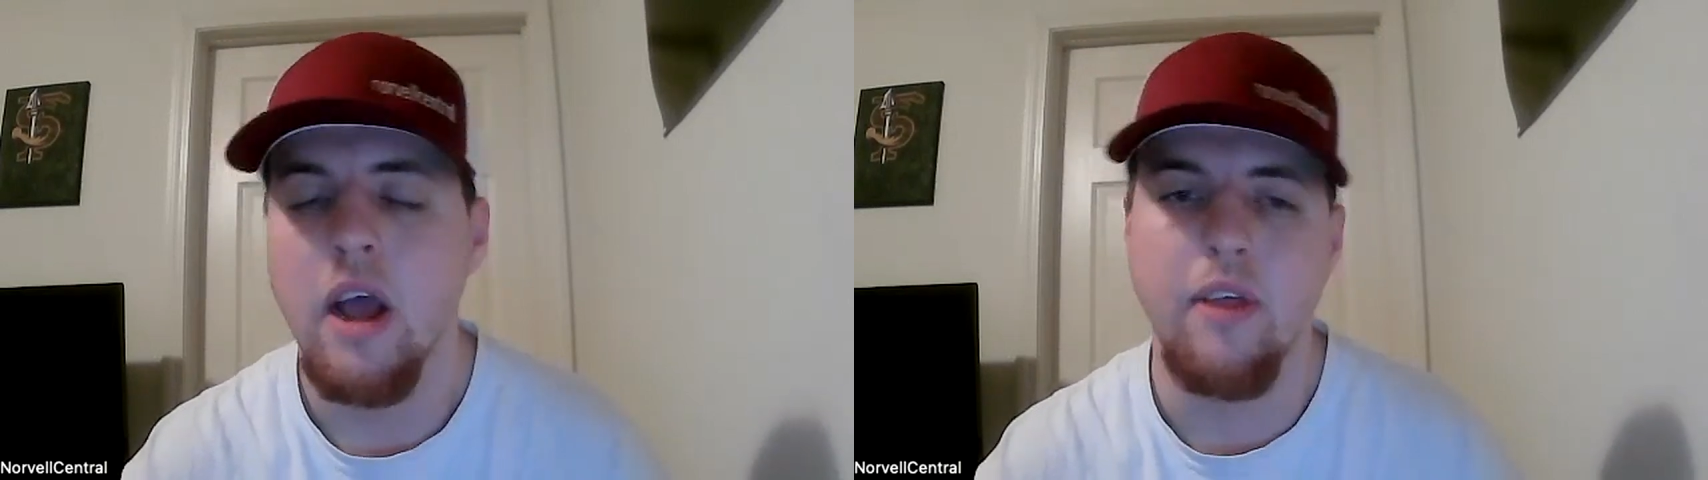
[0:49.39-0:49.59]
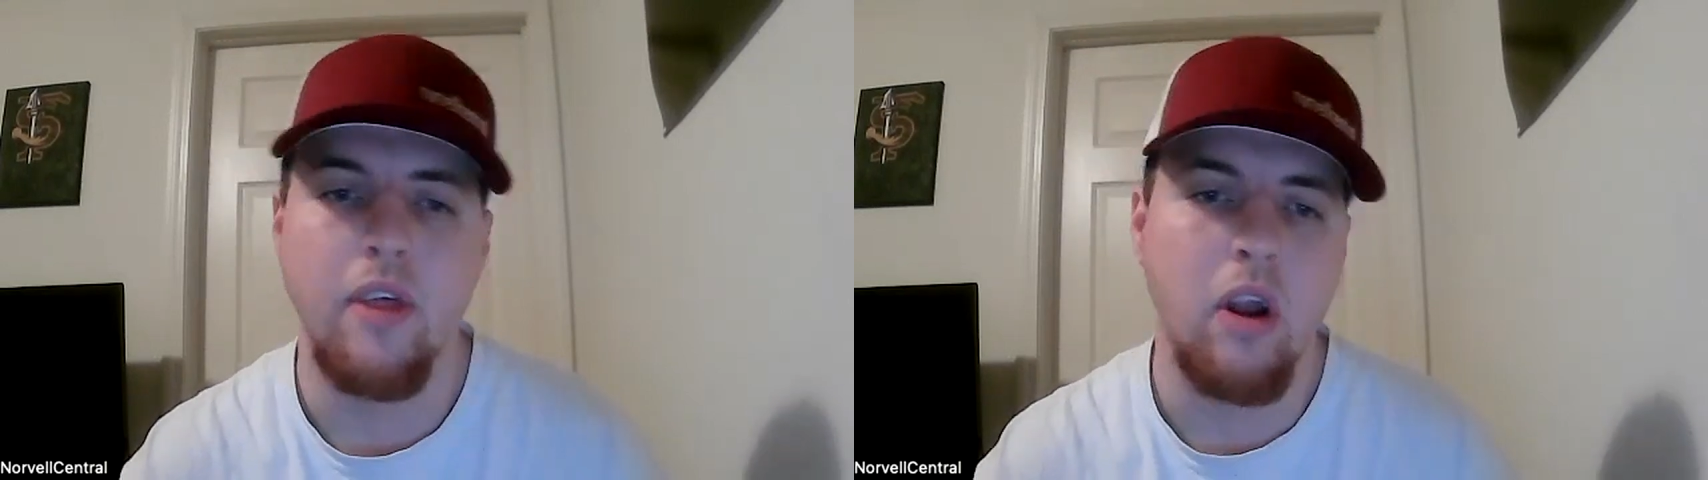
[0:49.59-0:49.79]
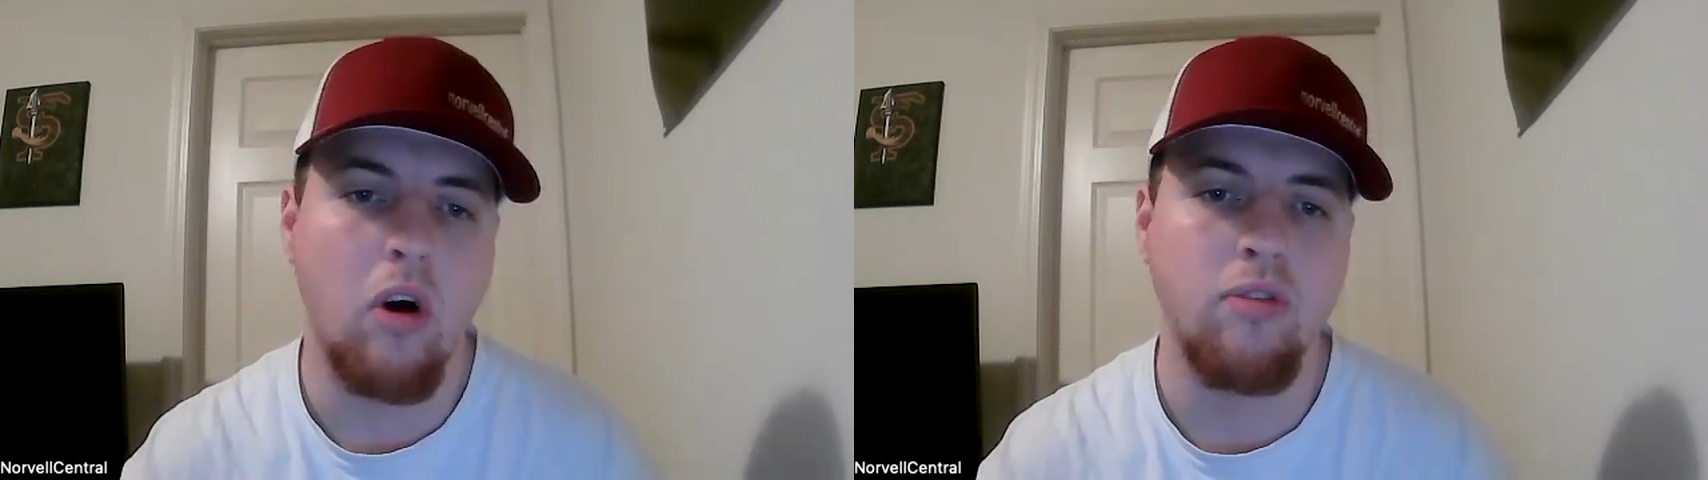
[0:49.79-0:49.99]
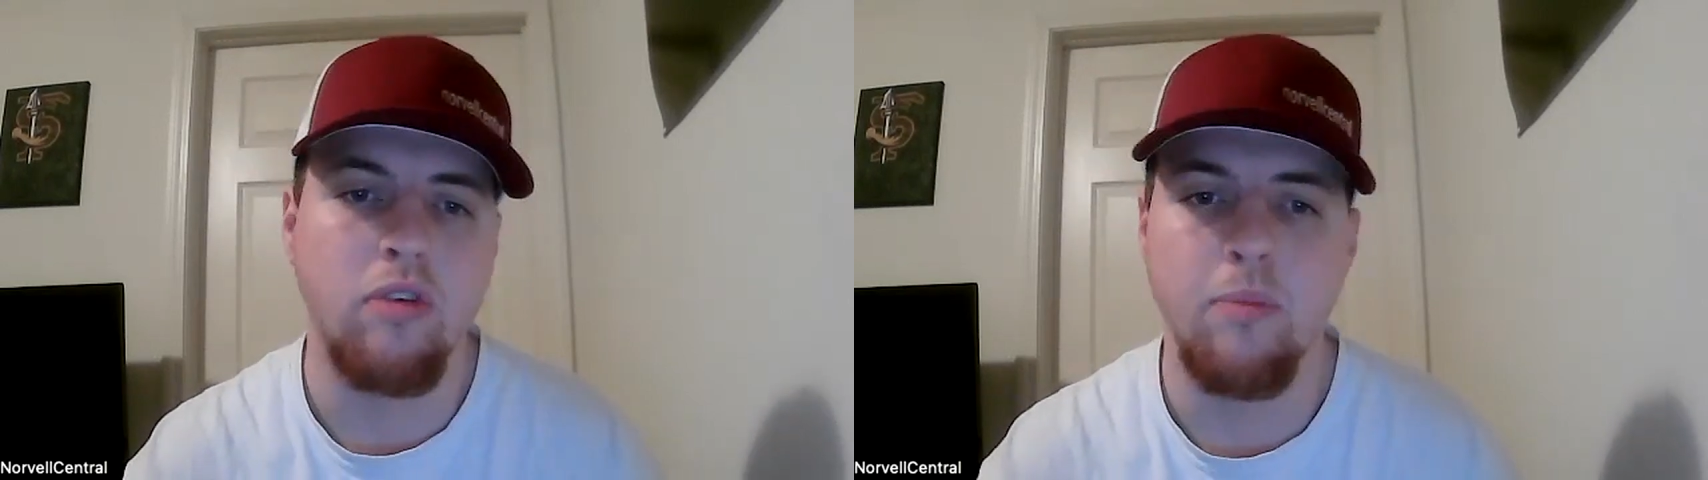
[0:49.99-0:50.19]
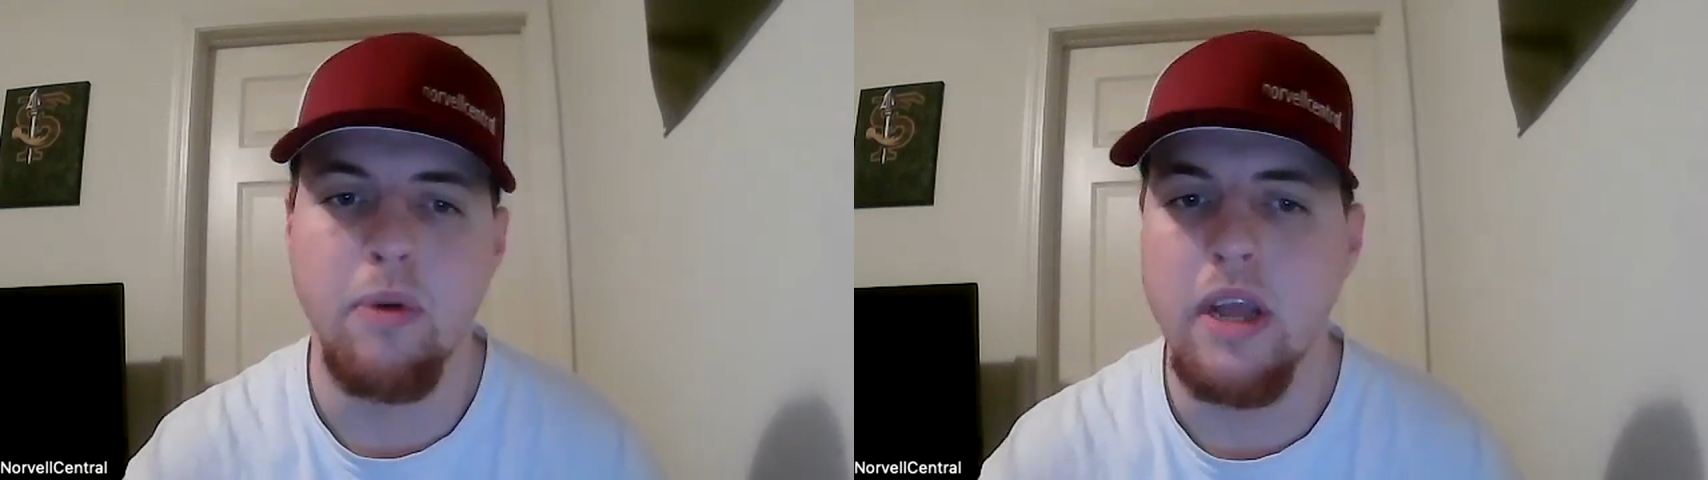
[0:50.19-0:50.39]
and then
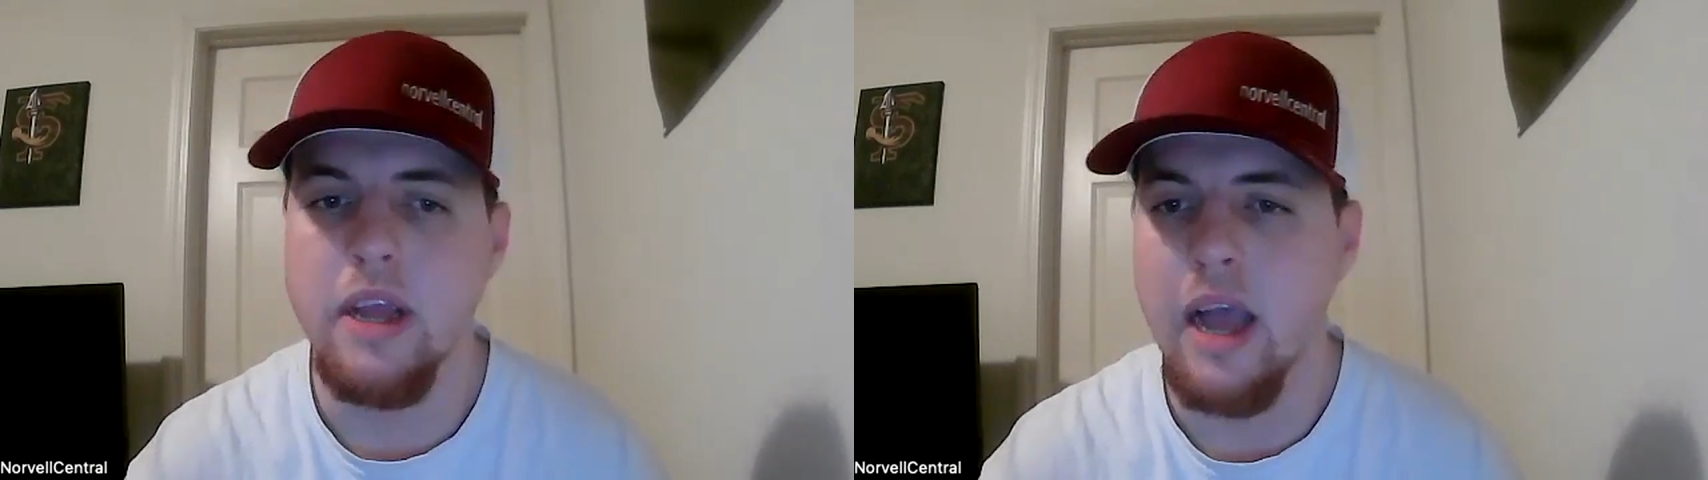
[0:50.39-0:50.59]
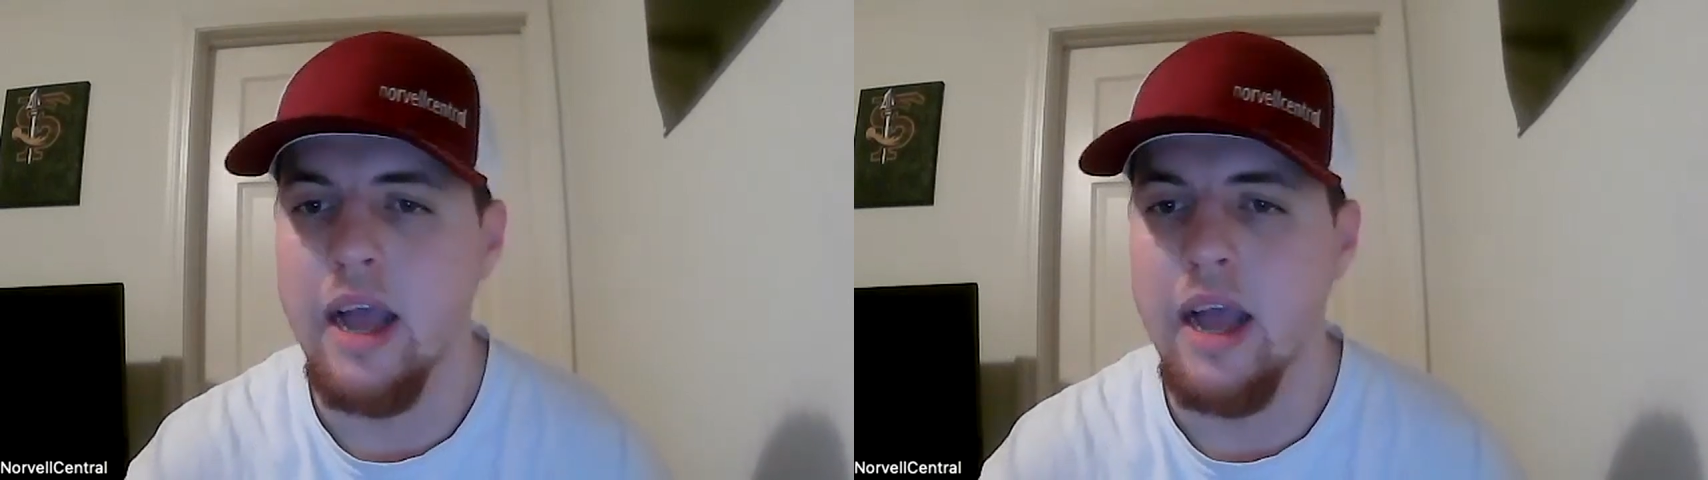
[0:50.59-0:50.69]
also being